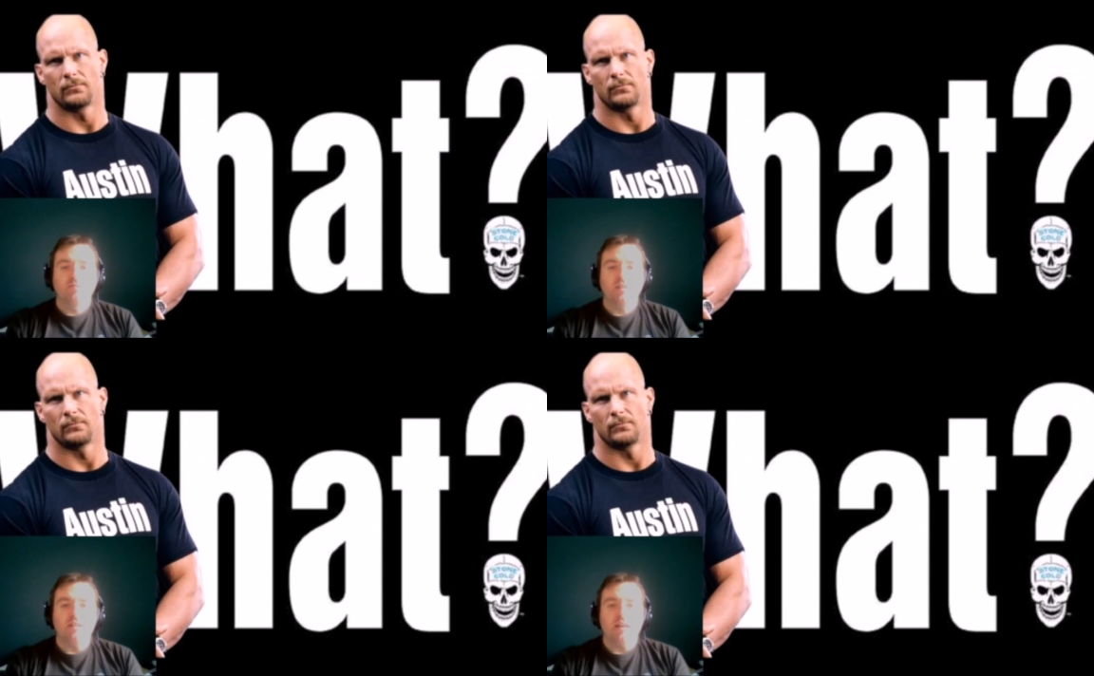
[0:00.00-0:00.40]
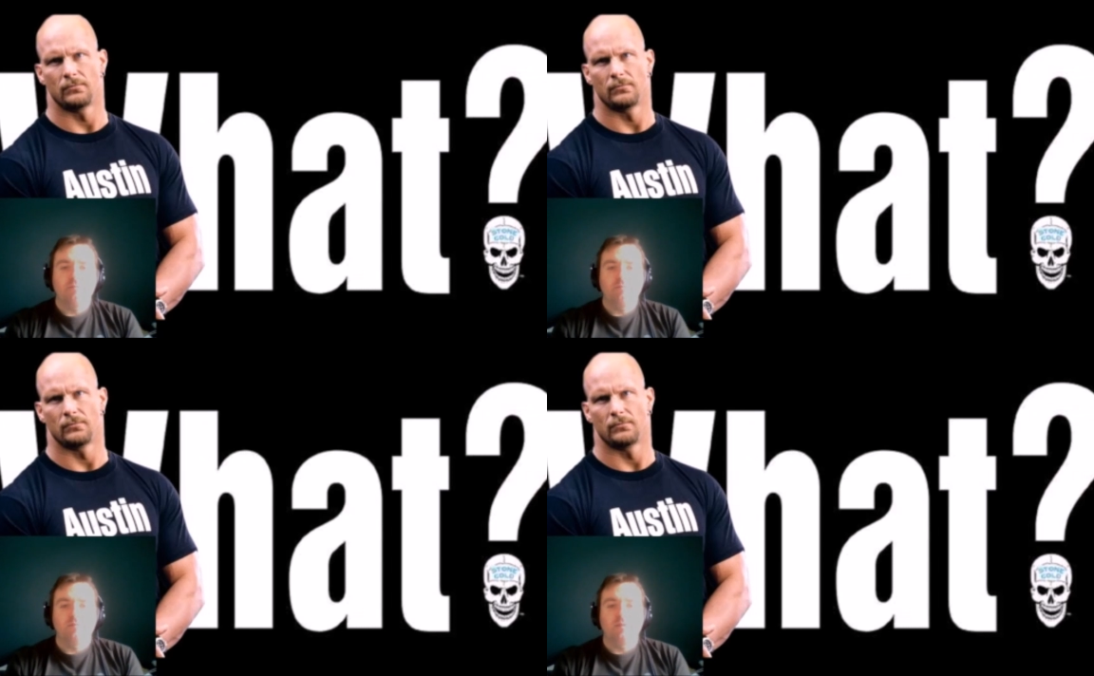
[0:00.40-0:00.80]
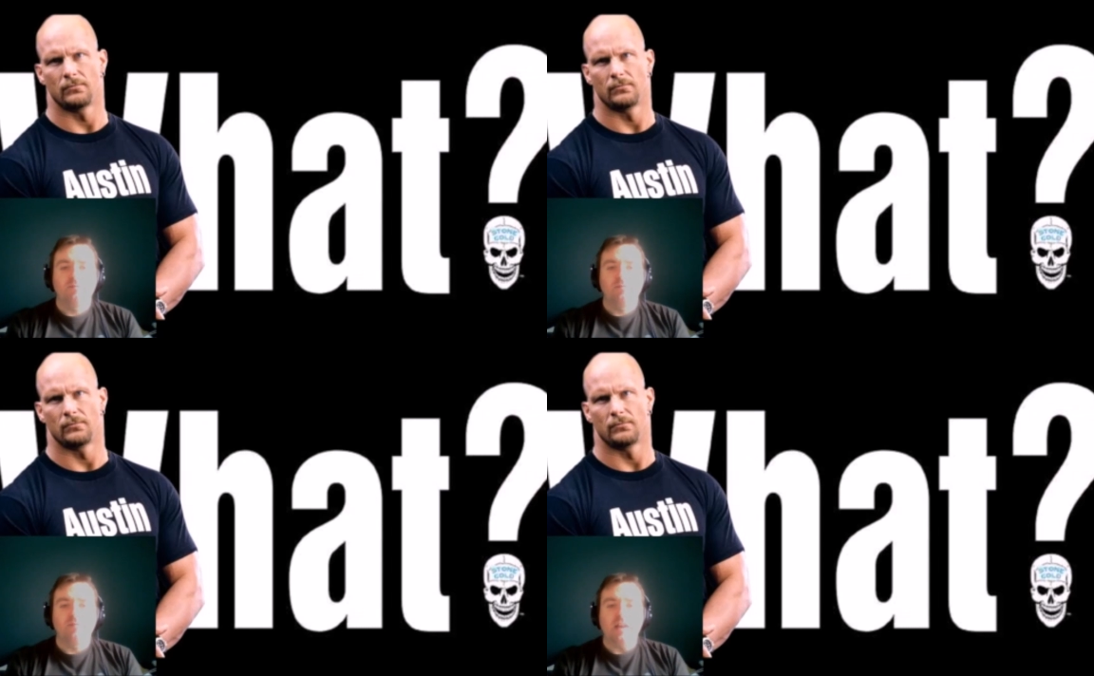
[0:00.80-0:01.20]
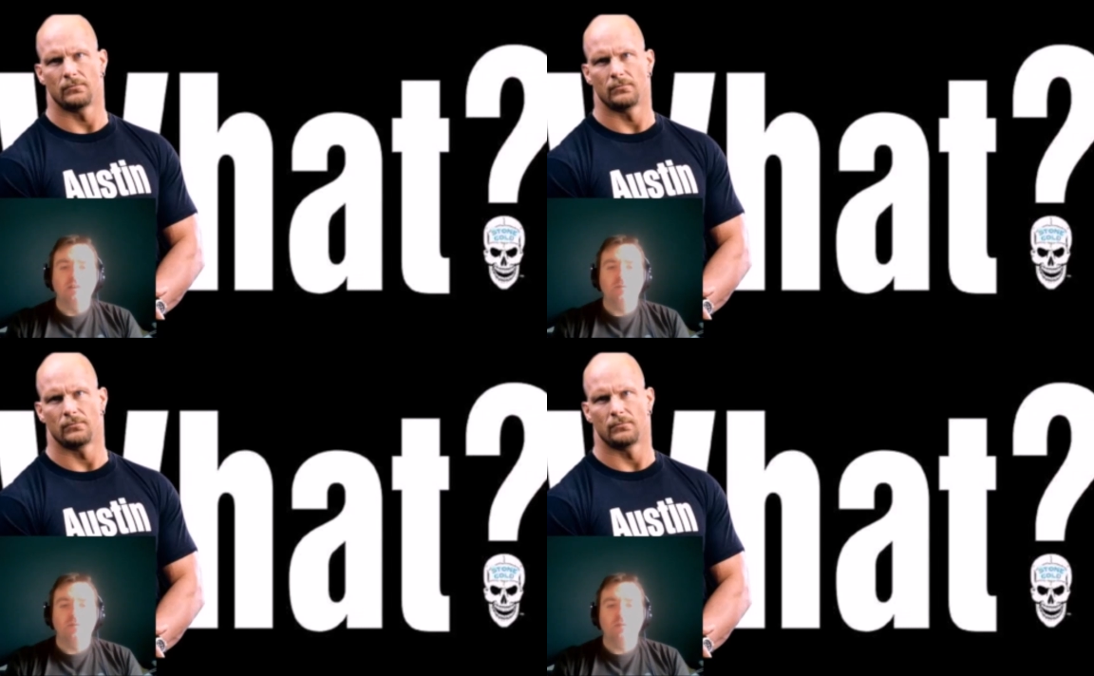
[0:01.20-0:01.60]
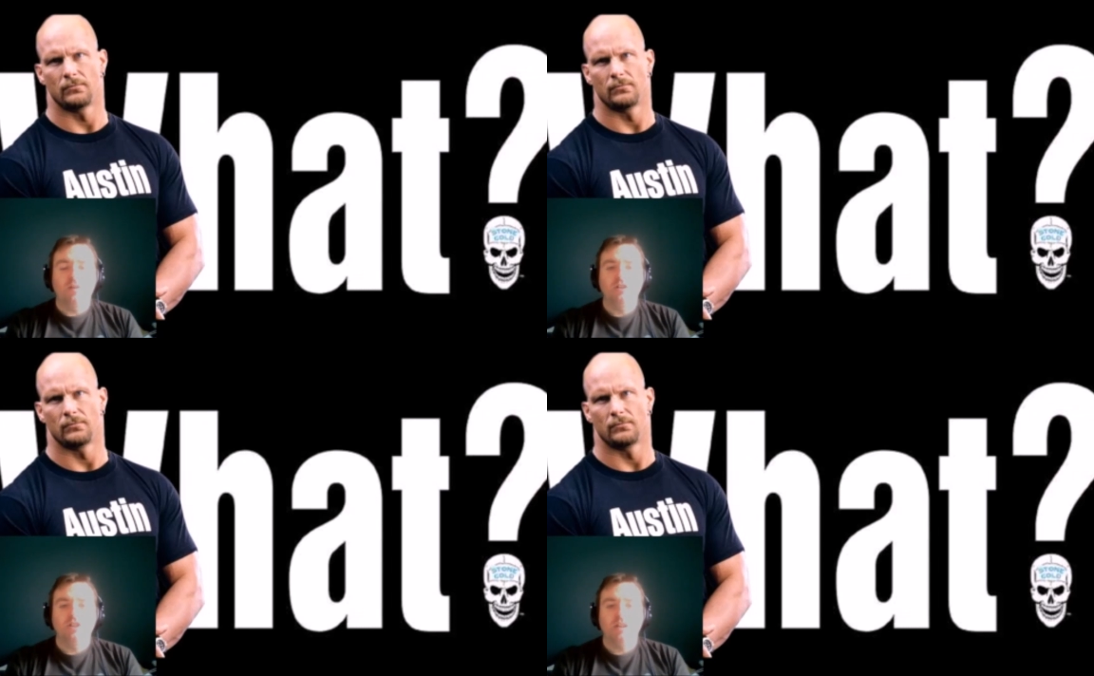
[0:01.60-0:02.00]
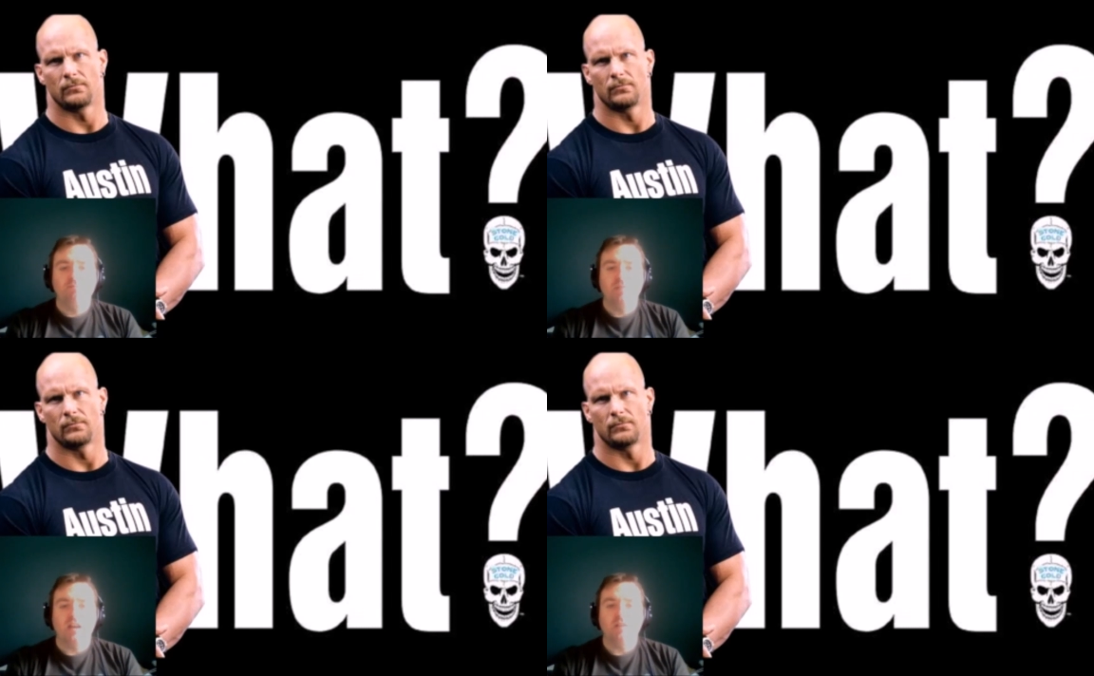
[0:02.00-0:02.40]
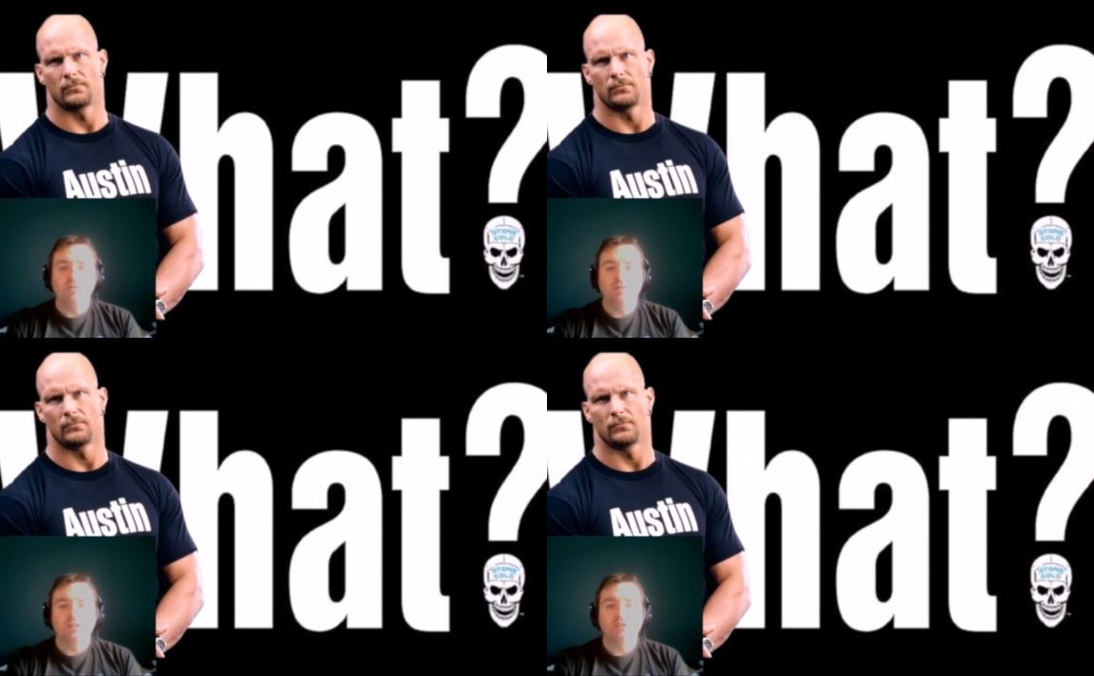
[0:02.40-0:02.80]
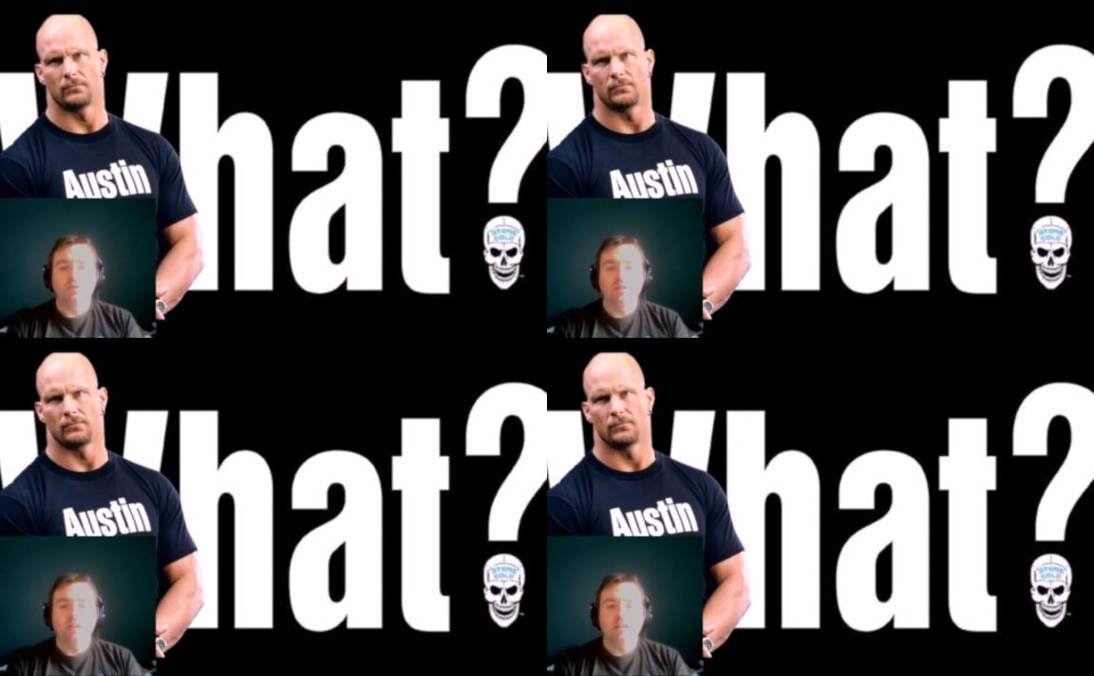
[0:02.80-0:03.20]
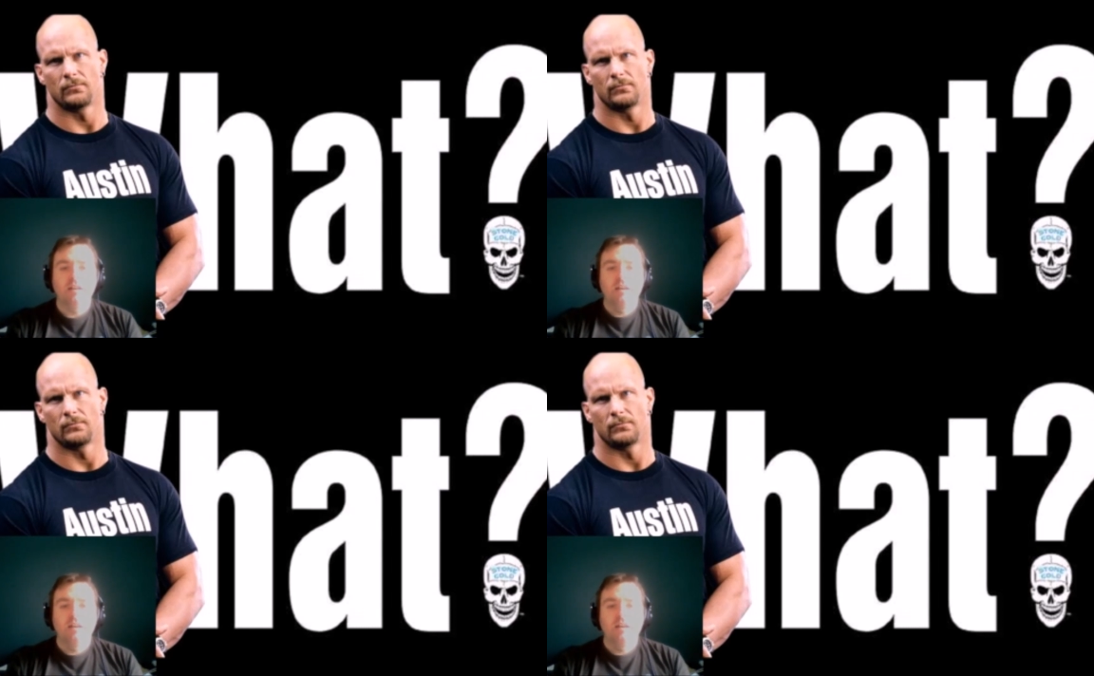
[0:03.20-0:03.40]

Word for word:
Speaker 1: So yeah, thank you for watching. Hope you enjoyed.